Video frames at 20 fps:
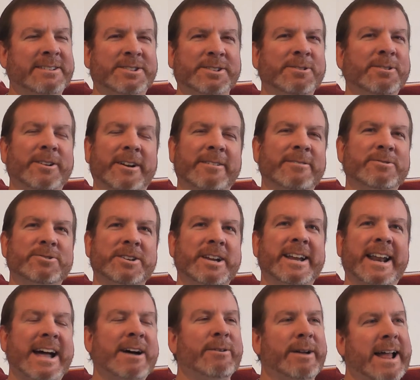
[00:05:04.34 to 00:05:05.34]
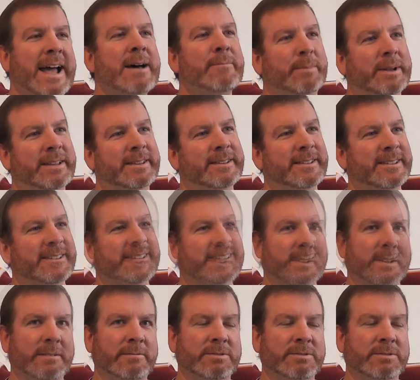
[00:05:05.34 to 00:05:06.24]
still don't understand how it happened,